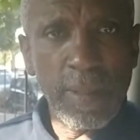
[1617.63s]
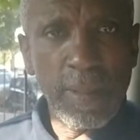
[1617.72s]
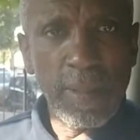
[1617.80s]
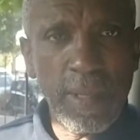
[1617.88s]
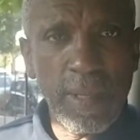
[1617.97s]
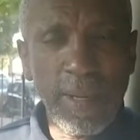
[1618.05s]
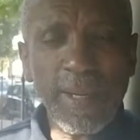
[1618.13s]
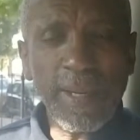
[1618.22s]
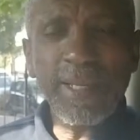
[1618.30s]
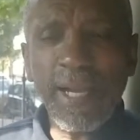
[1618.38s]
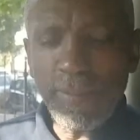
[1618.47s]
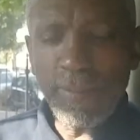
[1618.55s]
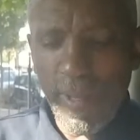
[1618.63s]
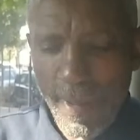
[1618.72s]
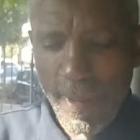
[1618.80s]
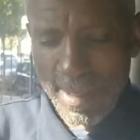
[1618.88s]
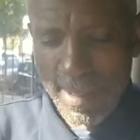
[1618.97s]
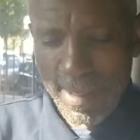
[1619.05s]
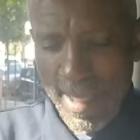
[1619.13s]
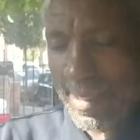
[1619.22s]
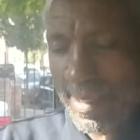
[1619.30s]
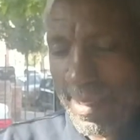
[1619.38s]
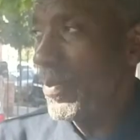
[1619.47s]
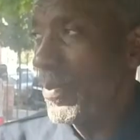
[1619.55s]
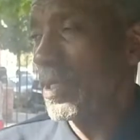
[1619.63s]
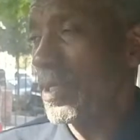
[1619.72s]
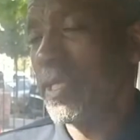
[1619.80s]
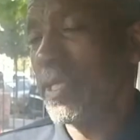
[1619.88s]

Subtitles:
Okay, nice one, mate. Thanks. Keep watching.